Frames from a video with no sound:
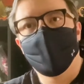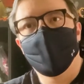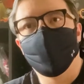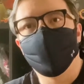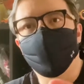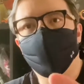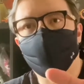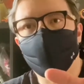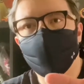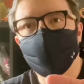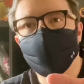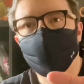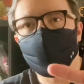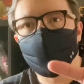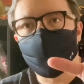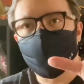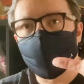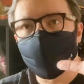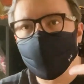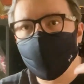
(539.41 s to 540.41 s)
But
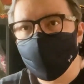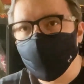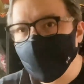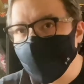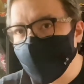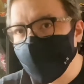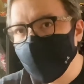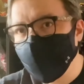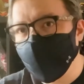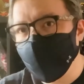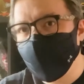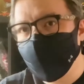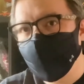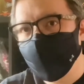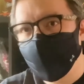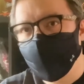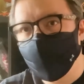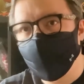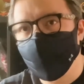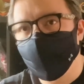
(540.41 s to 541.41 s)
I've got a big head.
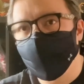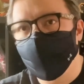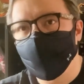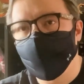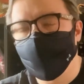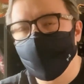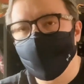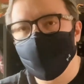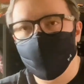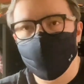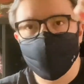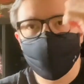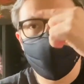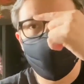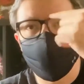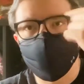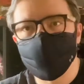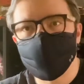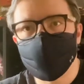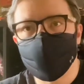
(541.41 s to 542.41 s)
My
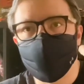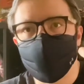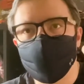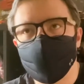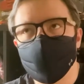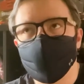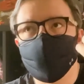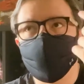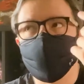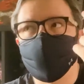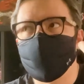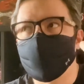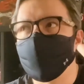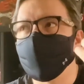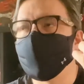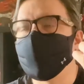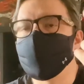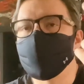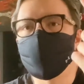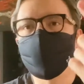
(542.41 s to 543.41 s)
cap size is about
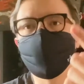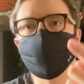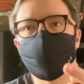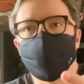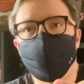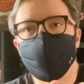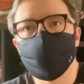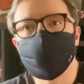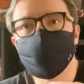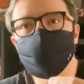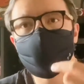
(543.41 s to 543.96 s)
7/7/8.